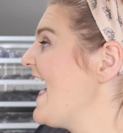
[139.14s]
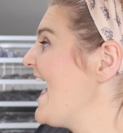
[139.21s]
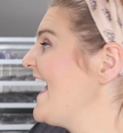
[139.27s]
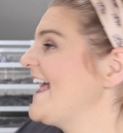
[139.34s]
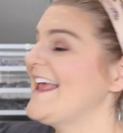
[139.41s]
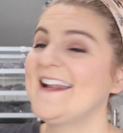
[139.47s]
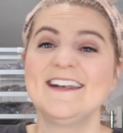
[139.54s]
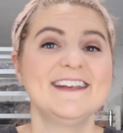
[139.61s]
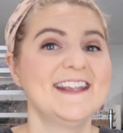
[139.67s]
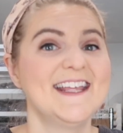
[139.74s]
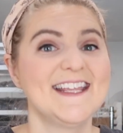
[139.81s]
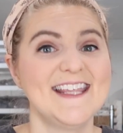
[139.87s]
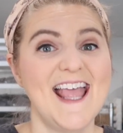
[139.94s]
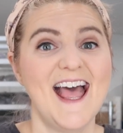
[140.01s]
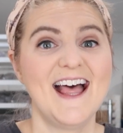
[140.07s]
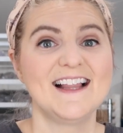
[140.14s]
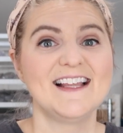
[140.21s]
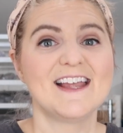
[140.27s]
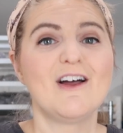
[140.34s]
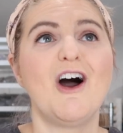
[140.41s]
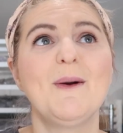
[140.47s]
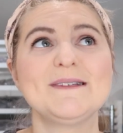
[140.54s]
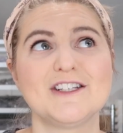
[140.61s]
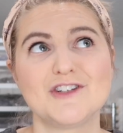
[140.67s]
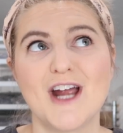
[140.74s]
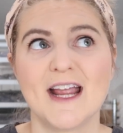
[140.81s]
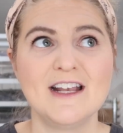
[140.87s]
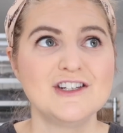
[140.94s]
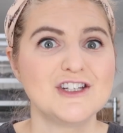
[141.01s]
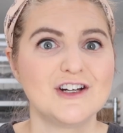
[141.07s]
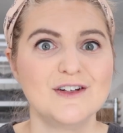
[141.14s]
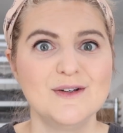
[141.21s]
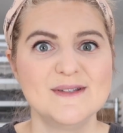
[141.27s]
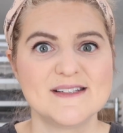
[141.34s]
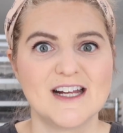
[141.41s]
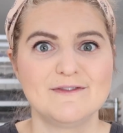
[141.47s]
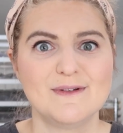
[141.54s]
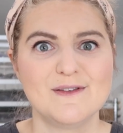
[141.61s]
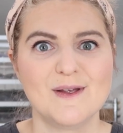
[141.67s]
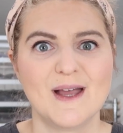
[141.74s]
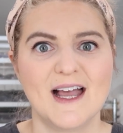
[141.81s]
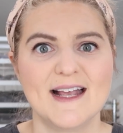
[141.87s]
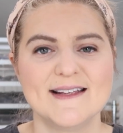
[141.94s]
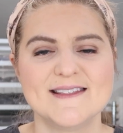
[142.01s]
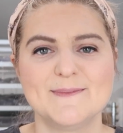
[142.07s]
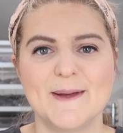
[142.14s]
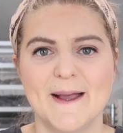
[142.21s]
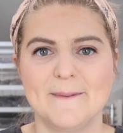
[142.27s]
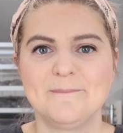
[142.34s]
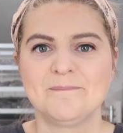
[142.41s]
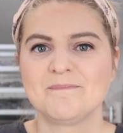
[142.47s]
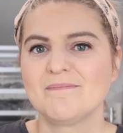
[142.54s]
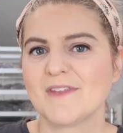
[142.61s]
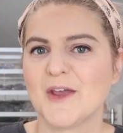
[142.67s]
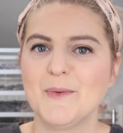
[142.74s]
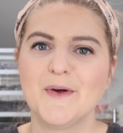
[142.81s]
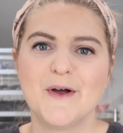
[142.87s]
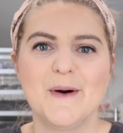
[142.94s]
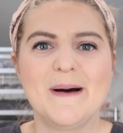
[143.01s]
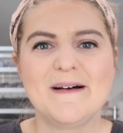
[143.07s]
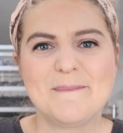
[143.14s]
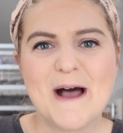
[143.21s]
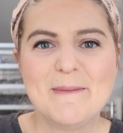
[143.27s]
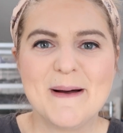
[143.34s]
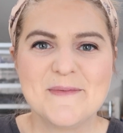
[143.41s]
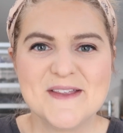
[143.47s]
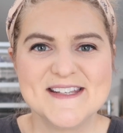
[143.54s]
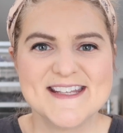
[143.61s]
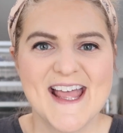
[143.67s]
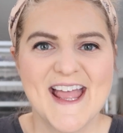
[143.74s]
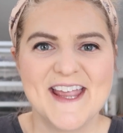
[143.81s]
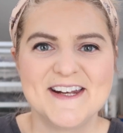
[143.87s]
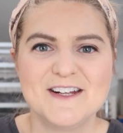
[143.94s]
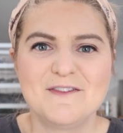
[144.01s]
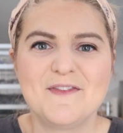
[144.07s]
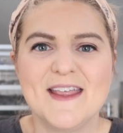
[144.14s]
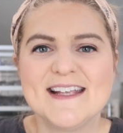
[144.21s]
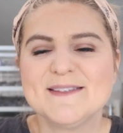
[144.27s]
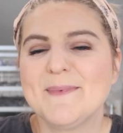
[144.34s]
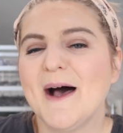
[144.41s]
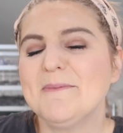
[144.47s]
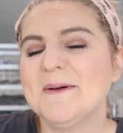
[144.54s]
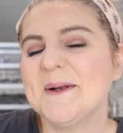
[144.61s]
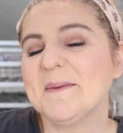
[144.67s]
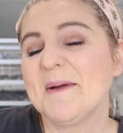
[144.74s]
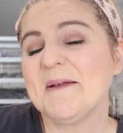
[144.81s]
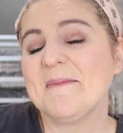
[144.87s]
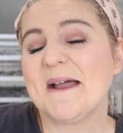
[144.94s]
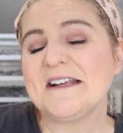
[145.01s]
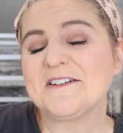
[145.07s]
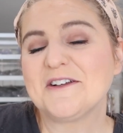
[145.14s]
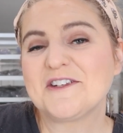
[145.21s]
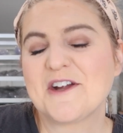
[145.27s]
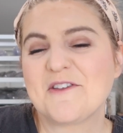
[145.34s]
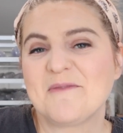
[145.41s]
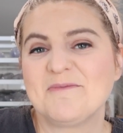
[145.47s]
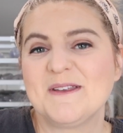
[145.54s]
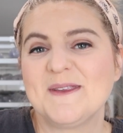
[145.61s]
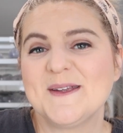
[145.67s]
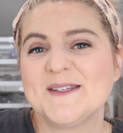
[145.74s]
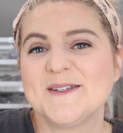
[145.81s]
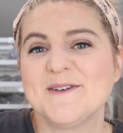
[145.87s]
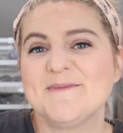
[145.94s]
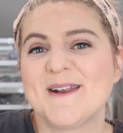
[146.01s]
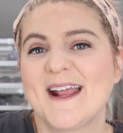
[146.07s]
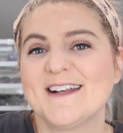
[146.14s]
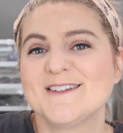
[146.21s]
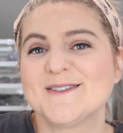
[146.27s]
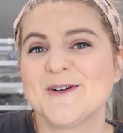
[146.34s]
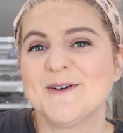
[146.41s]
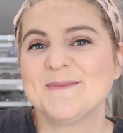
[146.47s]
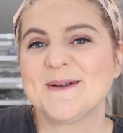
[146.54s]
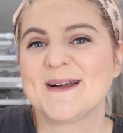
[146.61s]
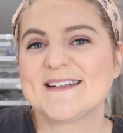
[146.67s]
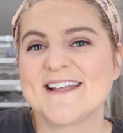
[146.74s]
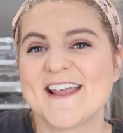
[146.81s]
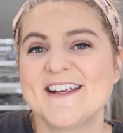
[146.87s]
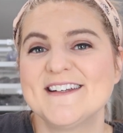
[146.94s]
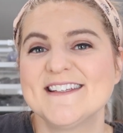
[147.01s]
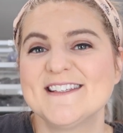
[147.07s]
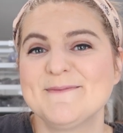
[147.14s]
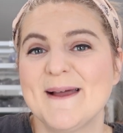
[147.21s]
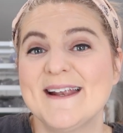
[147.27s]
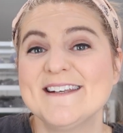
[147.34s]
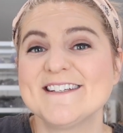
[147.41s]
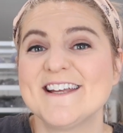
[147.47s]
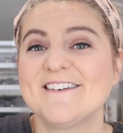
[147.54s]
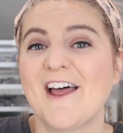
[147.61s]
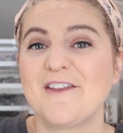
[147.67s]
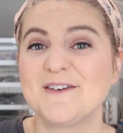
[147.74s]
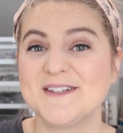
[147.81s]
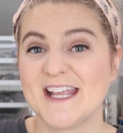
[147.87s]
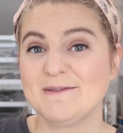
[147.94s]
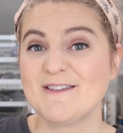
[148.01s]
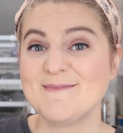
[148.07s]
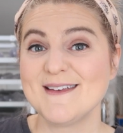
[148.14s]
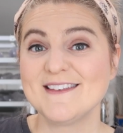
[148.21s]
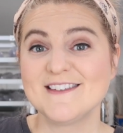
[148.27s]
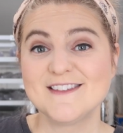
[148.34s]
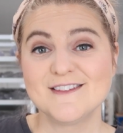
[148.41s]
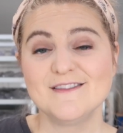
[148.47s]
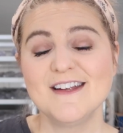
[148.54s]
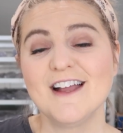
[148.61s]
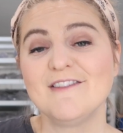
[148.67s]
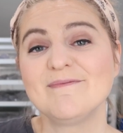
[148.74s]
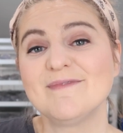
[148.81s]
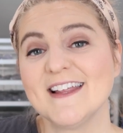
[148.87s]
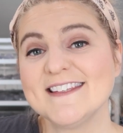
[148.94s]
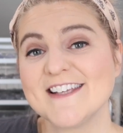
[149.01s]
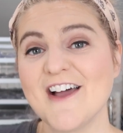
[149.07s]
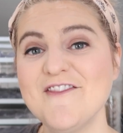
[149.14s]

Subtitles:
And yeah, like always, I try and share new stuff with you guys, but we'll go about the day, and if things pop into my mind, I'll share them with you too. But I just hope you're excited to spend another day with me in the studio. Let's